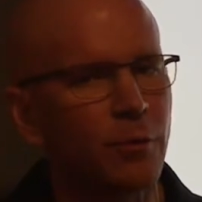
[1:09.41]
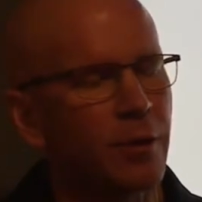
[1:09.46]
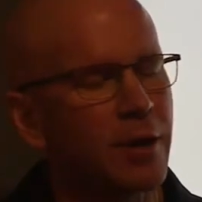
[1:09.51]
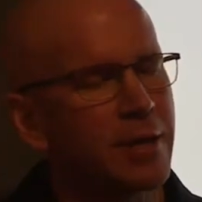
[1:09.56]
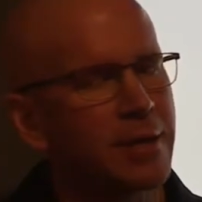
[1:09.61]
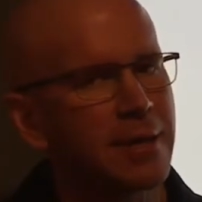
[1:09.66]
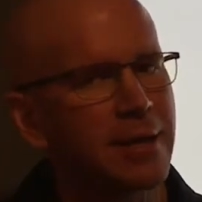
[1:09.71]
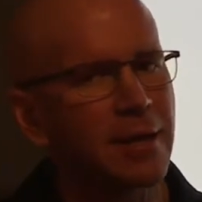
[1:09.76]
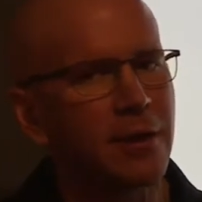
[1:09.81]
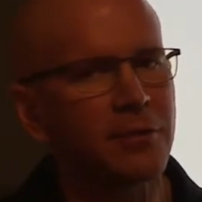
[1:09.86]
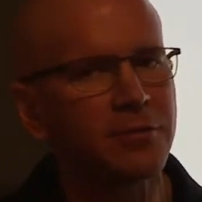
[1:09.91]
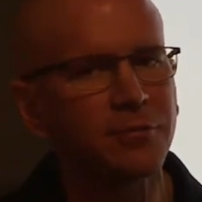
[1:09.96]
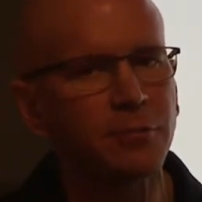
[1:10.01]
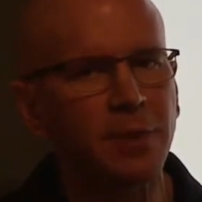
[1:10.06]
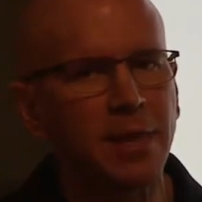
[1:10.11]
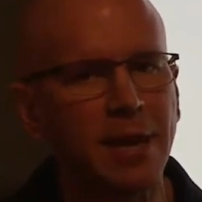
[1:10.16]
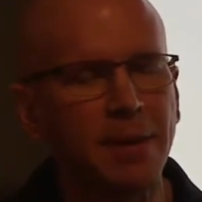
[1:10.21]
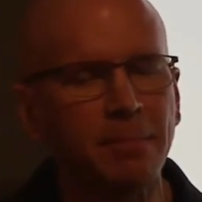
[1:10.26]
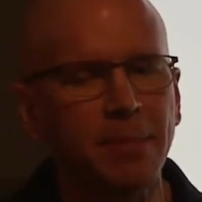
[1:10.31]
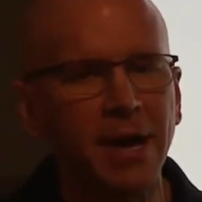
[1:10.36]
or anything else for
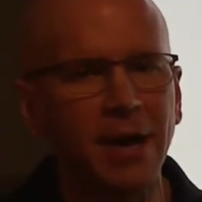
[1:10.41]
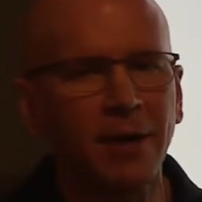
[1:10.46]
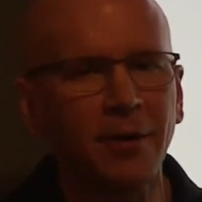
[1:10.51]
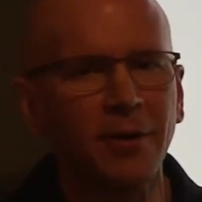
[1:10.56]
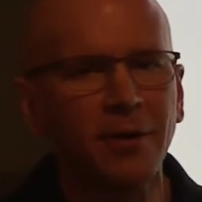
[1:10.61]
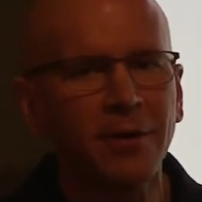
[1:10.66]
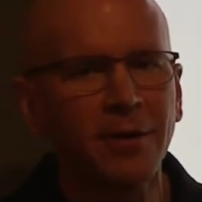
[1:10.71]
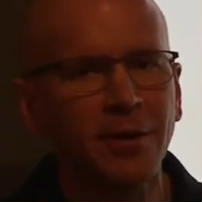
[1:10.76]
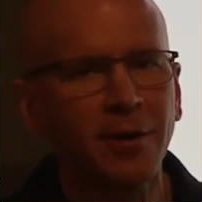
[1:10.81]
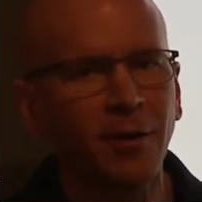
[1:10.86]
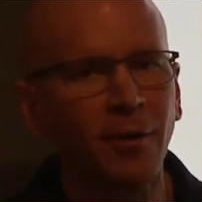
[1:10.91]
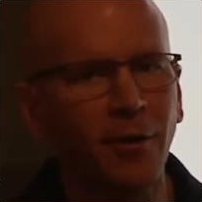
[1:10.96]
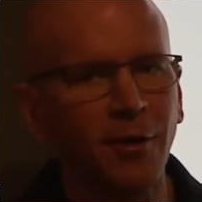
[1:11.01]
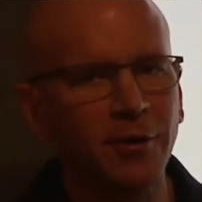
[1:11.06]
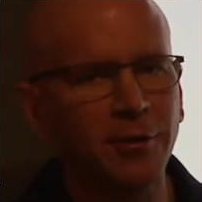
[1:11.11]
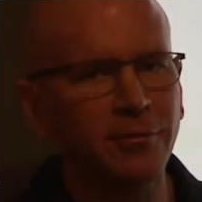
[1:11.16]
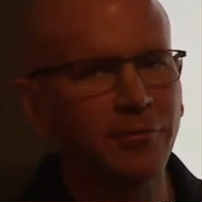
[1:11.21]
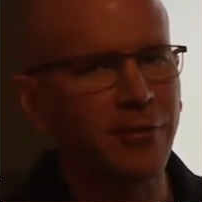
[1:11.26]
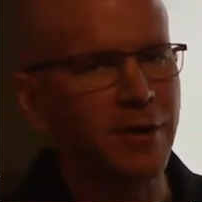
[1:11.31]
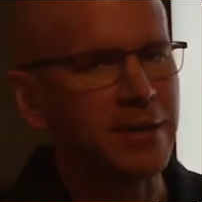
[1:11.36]
that matter
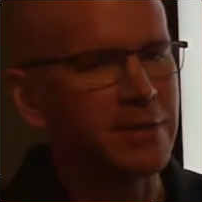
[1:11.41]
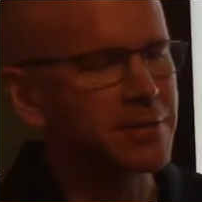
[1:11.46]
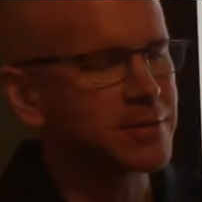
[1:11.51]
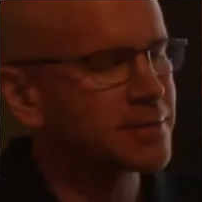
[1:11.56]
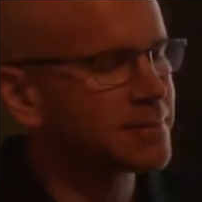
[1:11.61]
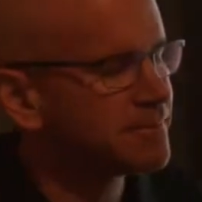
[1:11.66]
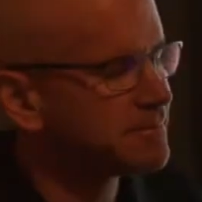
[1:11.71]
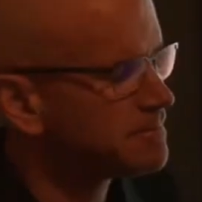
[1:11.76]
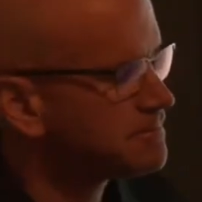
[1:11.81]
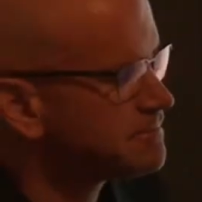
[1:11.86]
on your face.